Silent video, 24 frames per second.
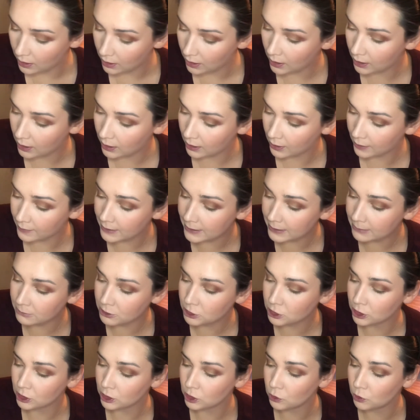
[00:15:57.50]
And I think I'm
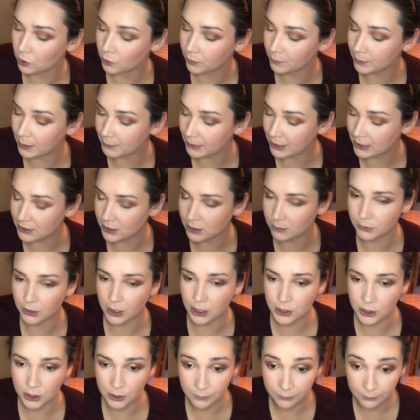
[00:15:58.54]
just gonna go in with my pencil
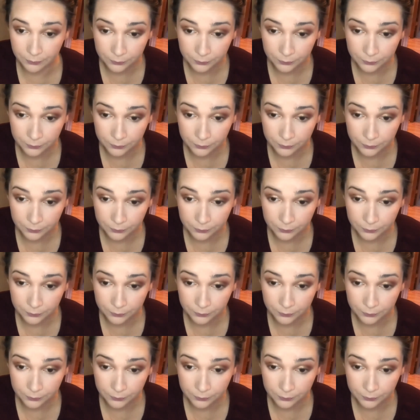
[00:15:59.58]
brush.